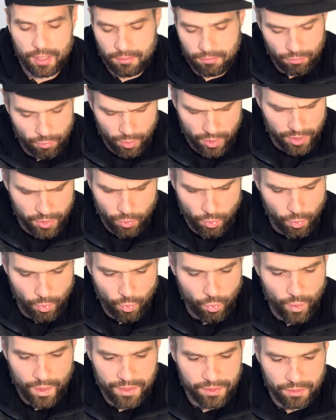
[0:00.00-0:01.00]

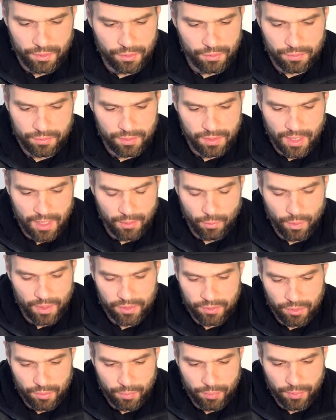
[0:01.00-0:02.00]
When do
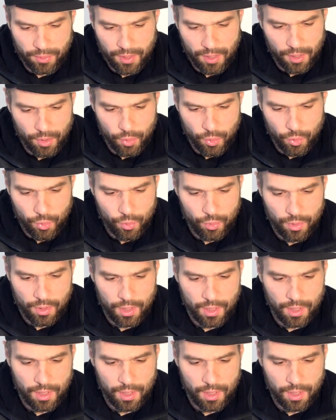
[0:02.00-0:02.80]
you put U